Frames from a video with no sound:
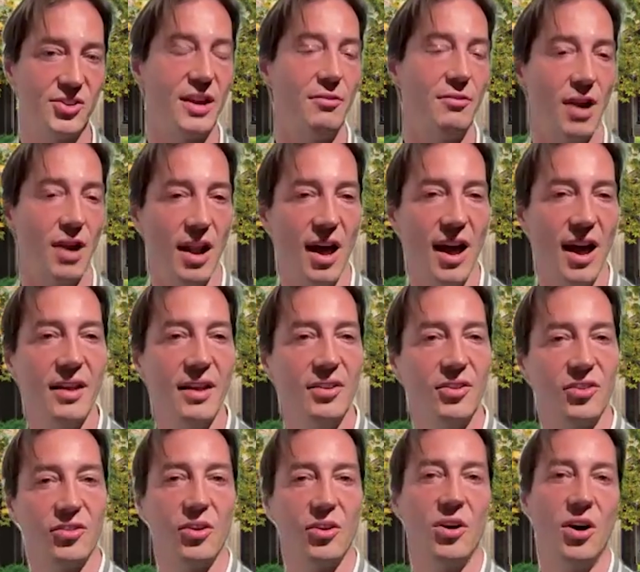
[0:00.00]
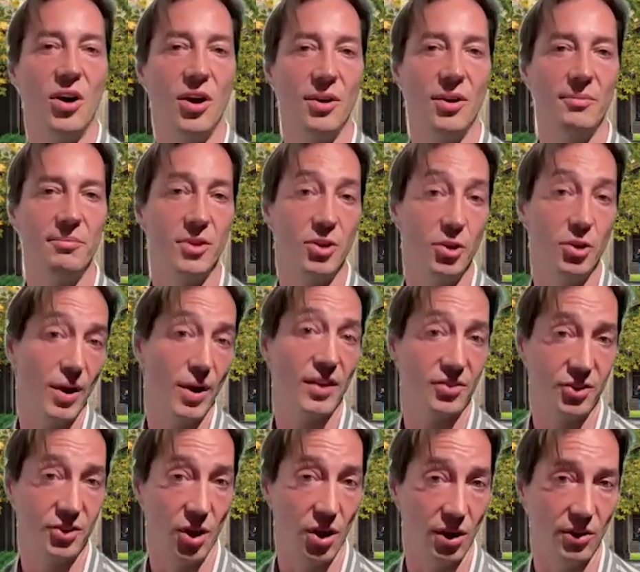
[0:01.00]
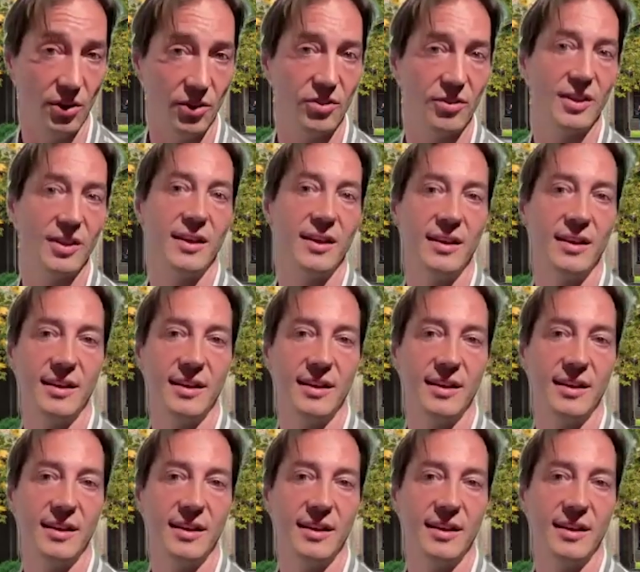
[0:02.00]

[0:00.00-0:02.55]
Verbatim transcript: their reliance on US dollars